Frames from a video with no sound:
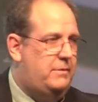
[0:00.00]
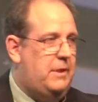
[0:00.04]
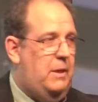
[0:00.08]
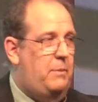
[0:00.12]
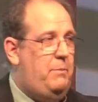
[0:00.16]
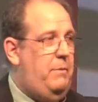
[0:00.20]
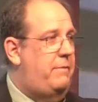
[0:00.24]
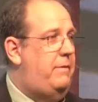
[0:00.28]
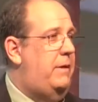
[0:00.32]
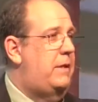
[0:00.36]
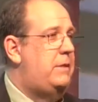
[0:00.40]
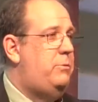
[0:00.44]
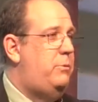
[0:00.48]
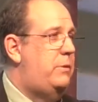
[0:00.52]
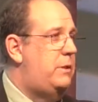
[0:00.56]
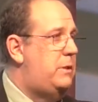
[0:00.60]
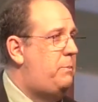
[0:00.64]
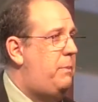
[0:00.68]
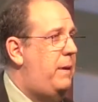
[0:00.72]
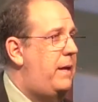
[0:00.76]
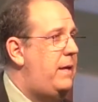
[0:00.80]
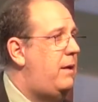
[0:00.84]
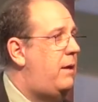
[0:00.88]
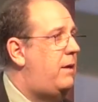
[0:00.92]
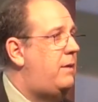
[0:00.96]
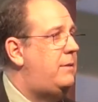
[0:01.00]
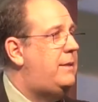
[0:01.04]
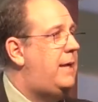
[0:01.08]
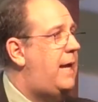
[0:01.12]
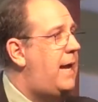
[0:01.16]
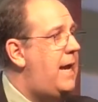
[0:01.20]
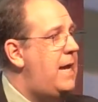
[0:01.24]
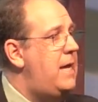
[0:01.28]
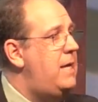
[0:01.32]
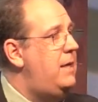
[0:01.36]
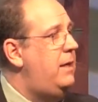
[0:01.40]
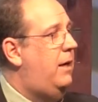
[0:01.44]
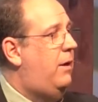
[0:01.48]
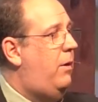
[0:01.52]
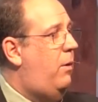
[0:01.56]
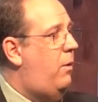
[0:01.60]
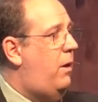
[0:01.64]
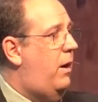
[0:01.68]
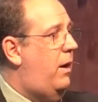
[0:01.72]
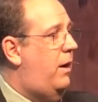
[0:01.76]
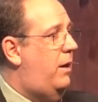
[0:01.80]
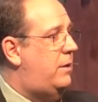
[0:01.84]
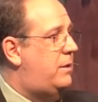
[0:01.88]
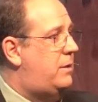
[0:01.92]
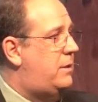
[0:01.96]
Some of us would spend all day in
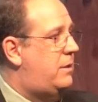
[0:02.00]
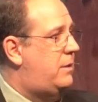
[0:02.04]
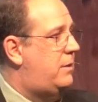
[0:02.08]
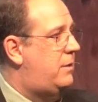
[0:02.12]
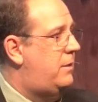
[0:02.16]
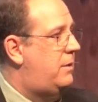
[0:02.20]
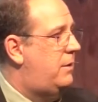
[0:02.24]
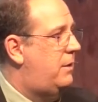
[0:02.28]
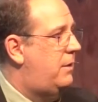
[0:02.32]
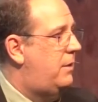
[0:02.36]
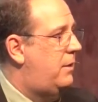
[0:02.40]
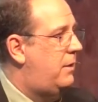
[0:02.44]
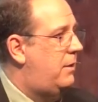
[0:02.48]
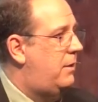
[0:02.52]
court.